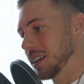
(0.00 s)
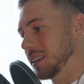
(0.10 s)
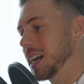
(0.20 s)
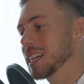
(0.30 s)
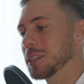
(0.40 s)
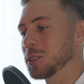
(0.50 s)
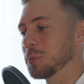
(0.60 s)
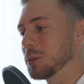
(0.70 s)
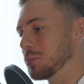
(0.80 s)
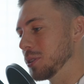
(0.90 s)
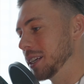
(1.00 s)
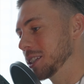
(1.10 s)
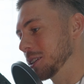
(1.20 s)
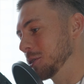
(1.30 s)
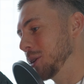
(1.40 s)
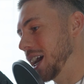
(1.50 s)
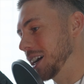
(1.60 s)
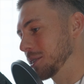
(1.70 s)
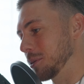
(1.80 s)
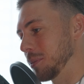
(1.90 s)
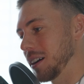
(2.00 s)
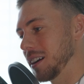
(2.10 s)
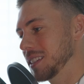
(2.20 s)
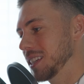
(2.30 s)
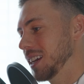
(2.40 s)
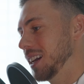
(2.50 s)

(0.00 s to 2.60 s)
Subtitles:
like Adobe Bridge, Adobe Acrobat,